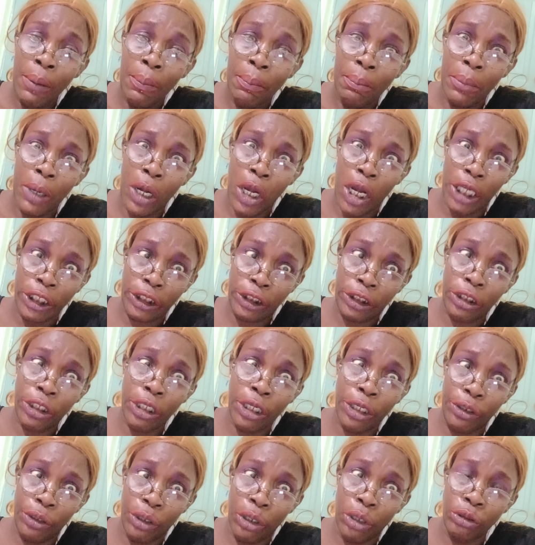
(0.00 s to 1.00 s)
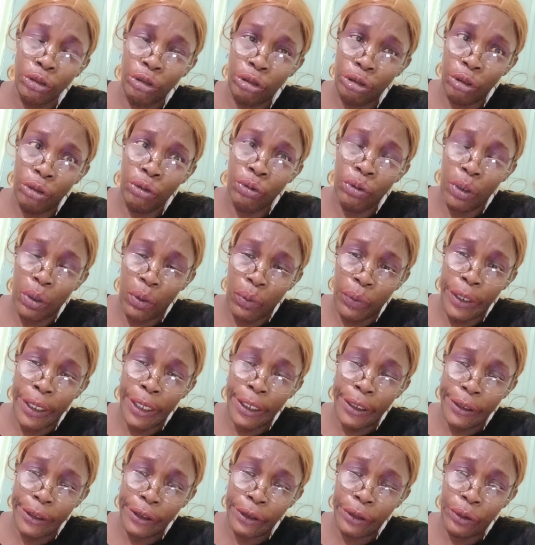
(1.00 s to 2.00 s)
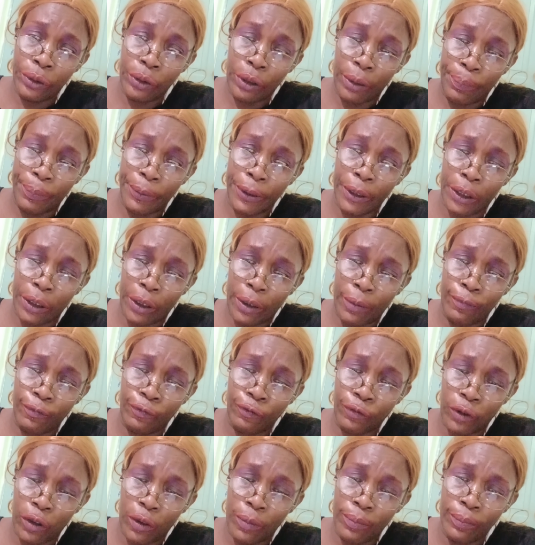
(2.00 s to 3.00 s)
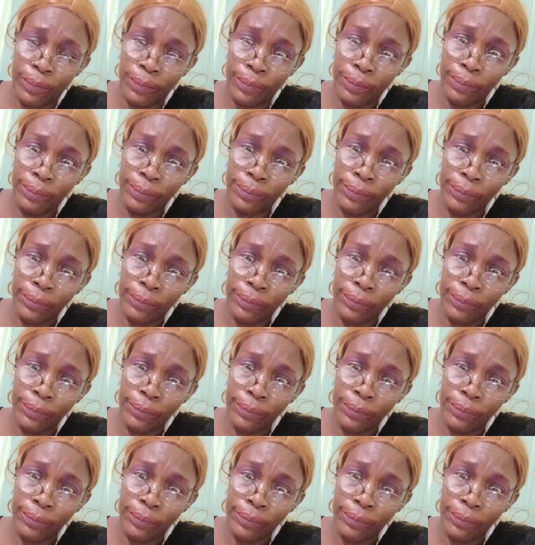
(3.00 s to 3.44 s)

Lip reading: Marcia, don't you know where this duppy come from?